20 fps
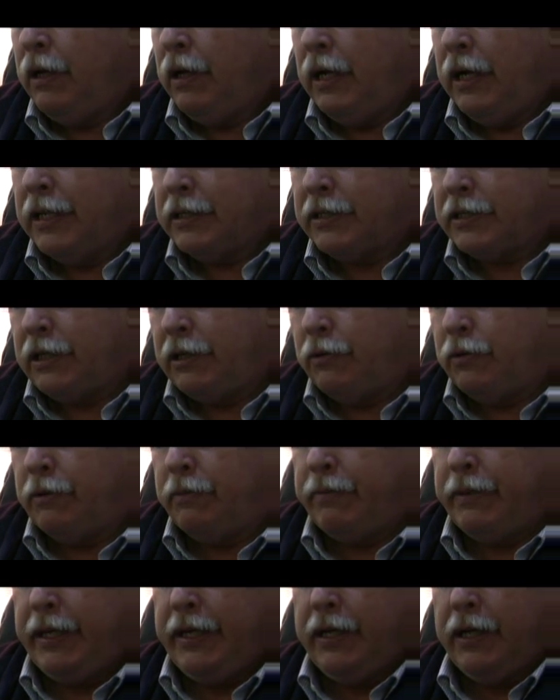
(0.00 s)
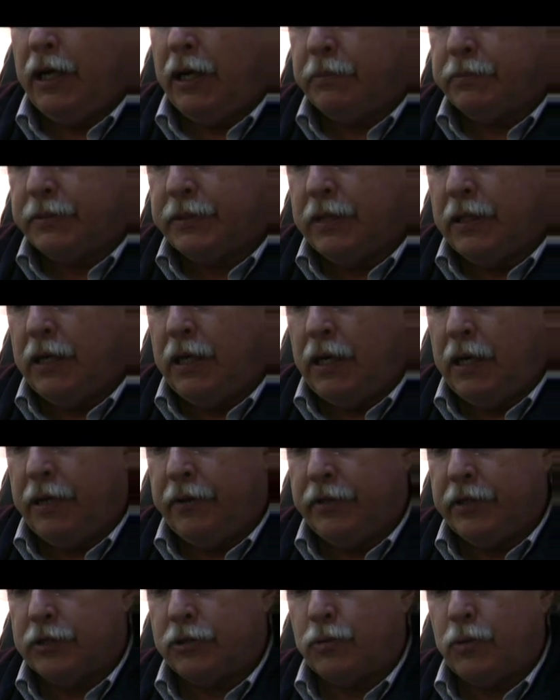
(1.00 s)
as they would be up
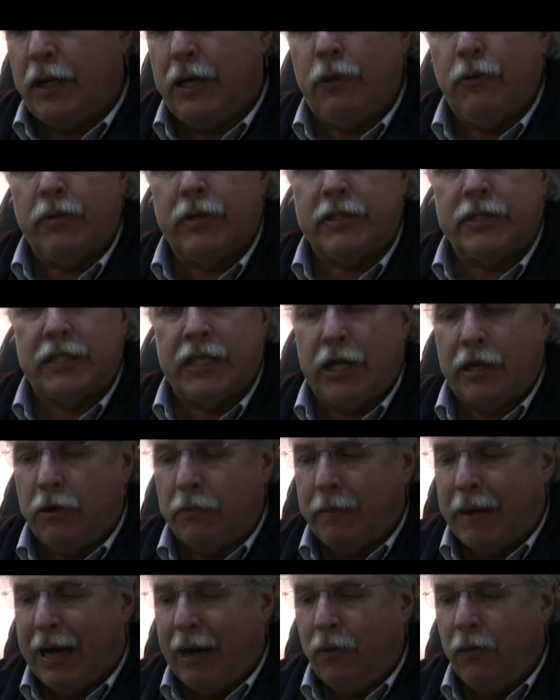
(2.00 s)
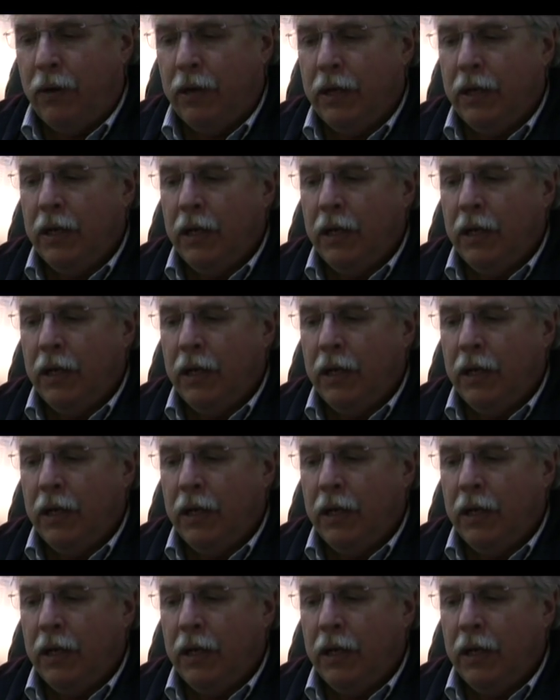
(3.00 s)
this way with a center mount.